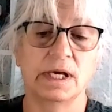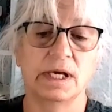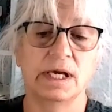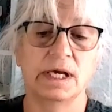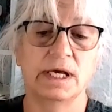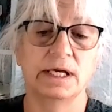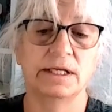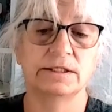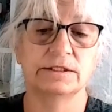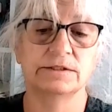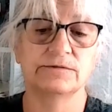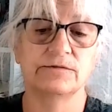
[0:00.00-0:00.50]

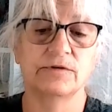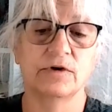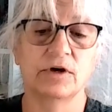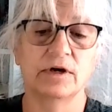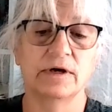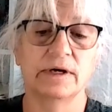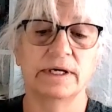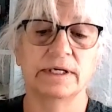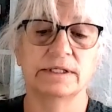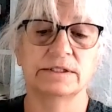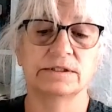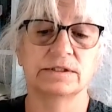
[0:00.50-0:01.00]
And as far
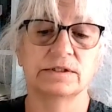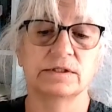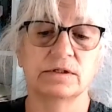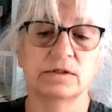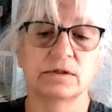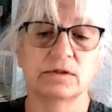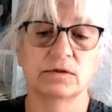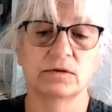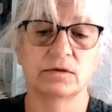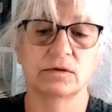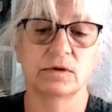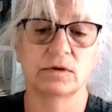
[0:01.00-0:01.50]
as
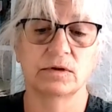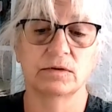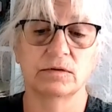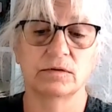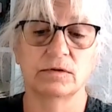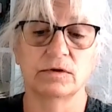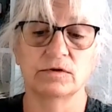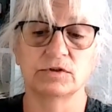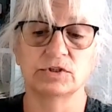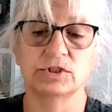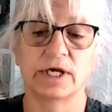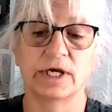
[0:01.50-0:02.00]

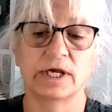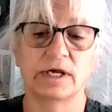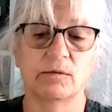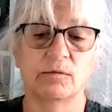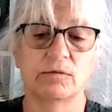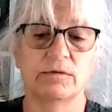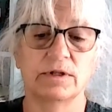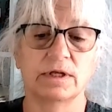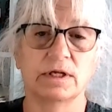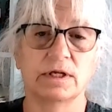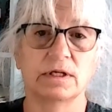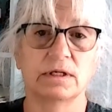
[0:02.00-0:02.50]
crocheting
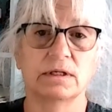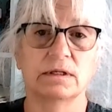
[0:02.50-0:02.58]
with it,